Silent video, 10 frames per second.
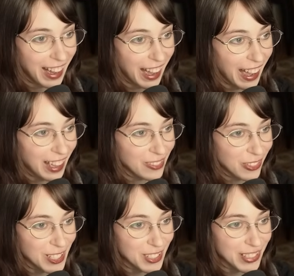
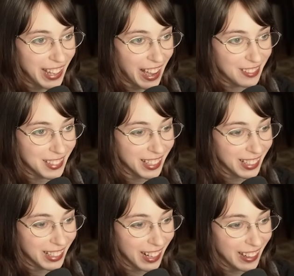Unfortunately, that has to get
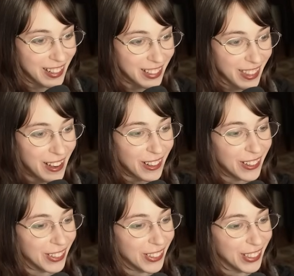cut out
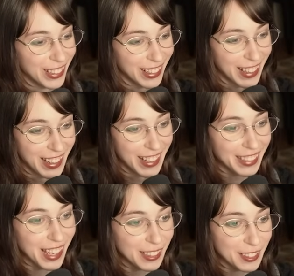though.
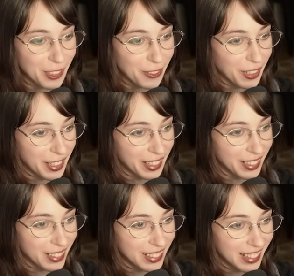That's so funny.
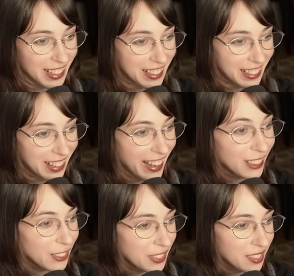I
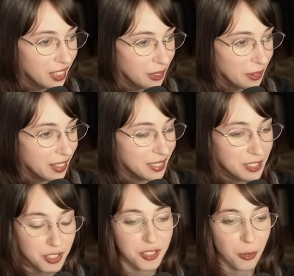love these artworks. There's
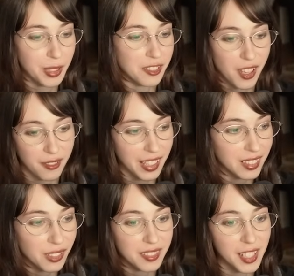just so much stuff, like
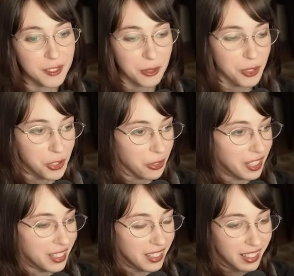little stuff to
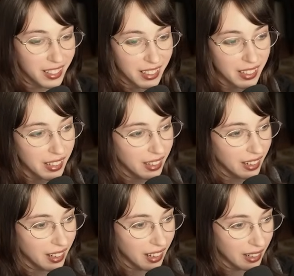enjoy.
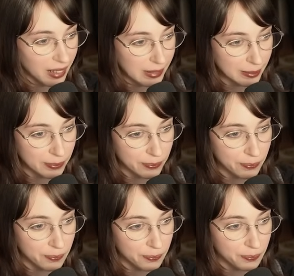
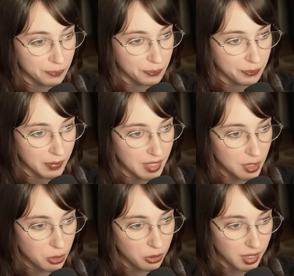Let's
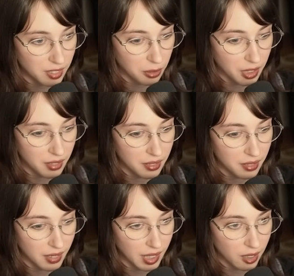do this
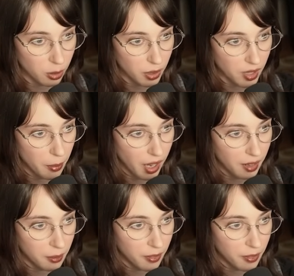one, like a little bit on the bottom.